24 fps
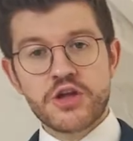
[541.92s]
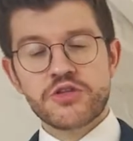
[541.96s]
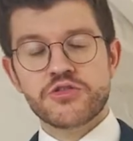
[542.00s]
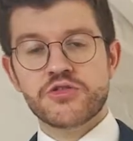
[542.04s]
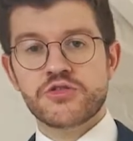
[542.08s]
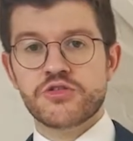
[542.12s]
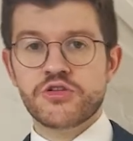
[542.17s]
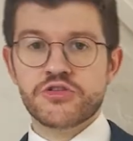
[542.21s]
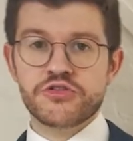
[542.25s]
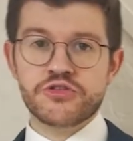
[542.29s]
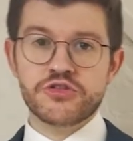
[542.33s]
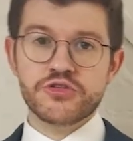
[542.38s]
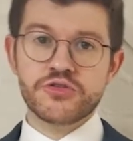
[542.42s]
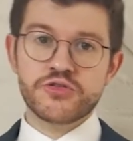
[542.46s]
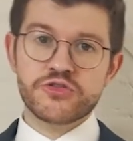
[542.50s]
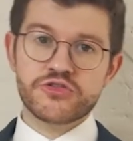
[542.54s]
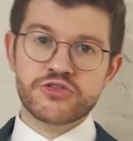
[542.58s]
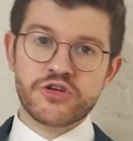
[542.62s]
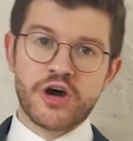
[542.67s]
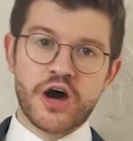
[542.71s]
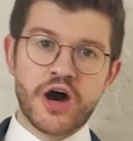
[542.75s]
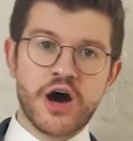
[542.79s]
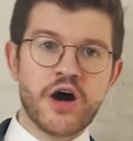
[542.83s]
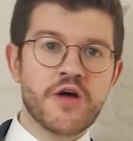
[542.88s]
to deduce
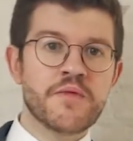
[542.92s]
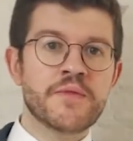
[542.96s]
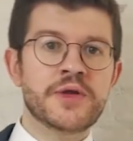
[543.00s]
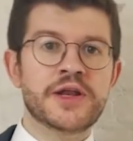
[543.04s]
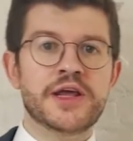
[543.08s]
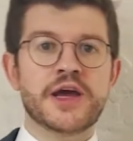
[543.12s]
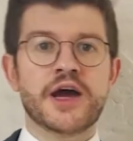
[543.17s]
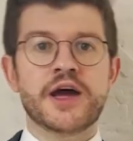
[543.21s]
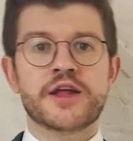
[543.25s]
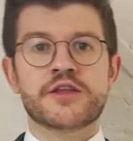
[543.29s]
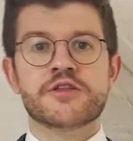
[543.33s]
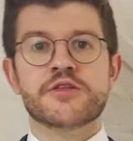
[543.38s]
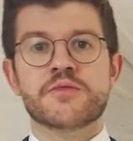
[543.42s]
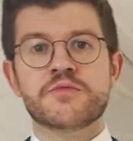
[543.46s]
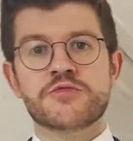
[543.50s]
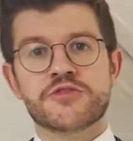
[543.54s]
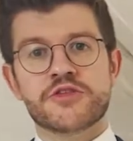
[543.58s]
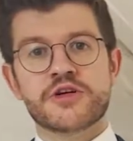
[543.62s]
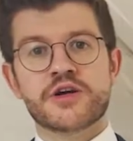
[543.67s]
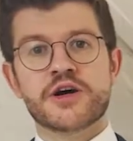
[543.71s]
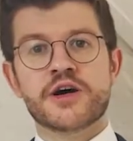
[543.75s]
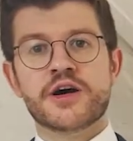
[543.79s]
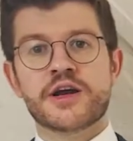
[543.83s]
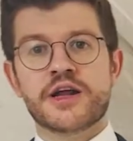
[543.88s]
how many atoms
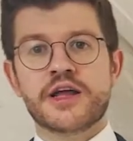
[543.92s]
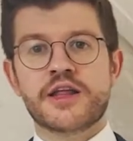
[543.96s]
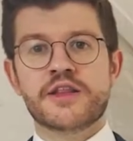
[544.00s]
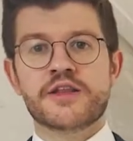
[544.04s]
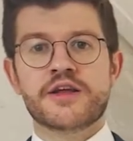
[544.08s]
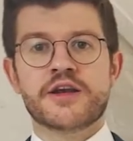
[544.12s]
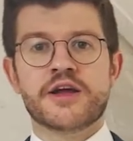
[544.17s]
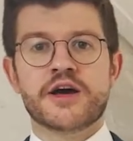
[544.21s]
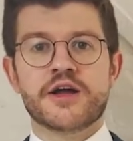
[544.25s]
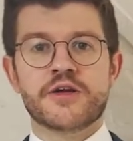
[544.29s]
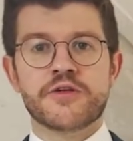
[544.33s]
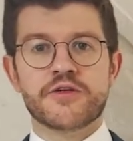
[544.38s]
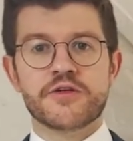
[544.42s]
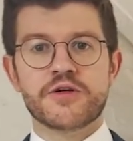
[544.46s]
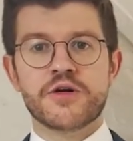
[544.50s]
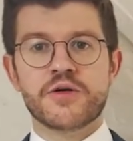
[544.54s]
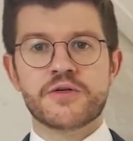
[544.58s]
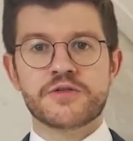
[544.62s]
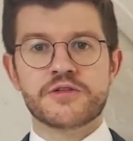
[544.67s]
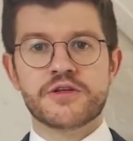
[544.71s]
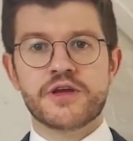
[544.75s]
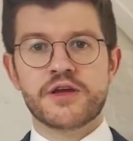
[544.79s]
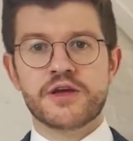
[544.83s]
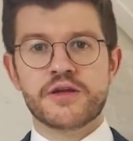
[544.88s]
there are in the
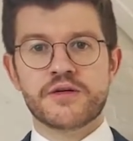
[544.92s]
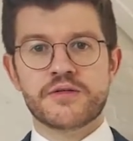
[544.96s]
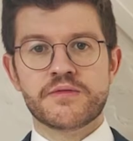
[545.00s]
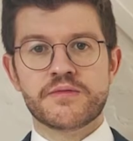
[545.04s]
nanocoating.